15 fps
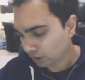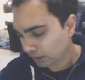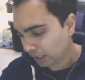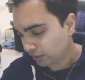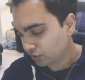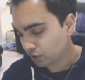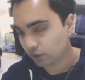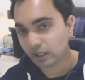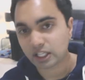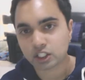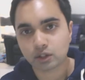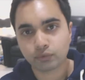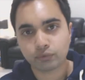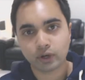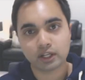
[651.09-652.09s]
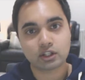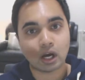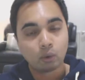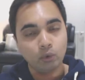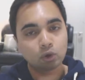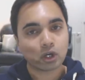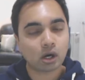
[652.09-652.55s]
Okay, so that's the face.
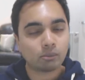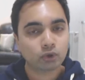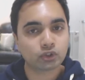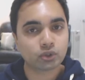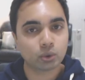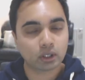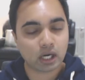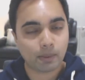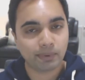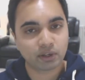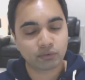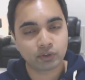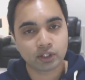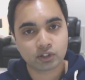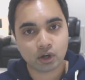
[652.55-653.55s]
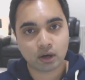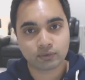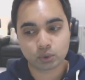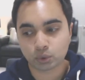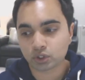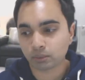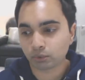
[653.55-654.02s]
I will come on to a couple of things
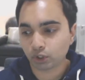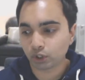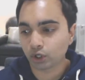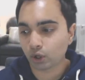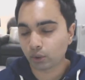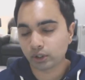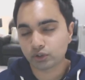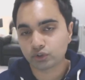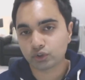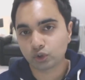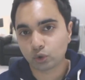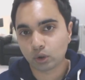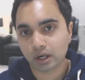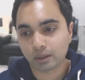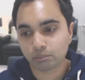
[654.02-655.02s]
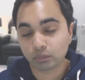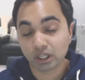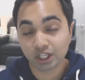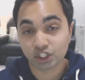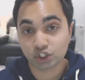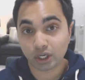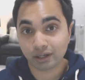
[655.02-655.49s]
afterwards. I'm going to go into um,
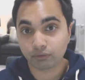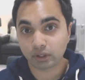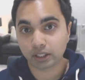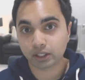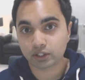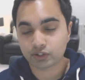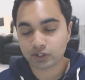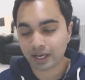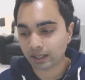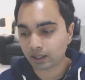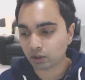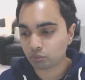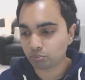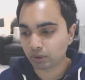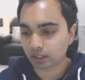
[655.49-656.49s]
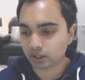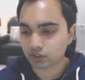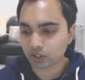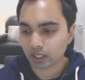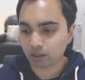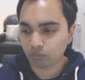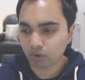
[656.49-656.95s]
shaving in a second,
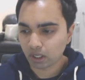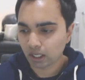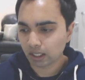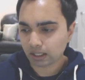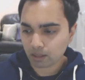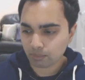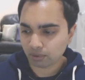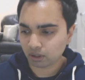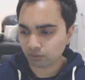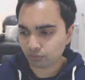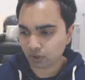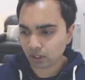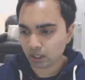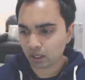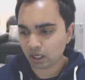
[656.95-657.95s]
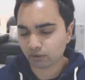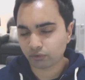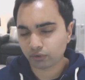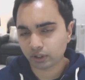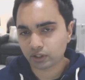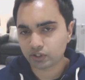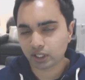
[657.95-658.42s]
but um, a couple of uh, other
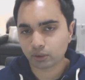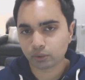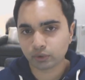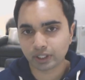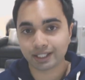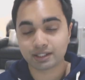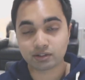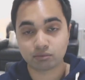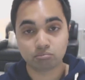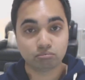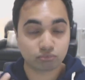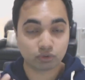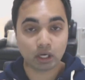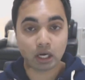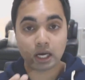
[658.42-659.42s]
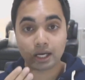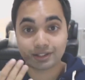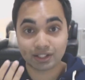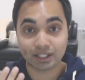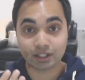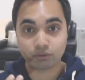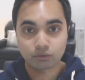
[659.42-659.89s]
things here and there. Uh,
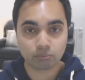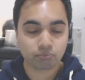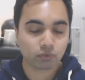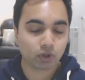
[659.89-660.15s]
teeth.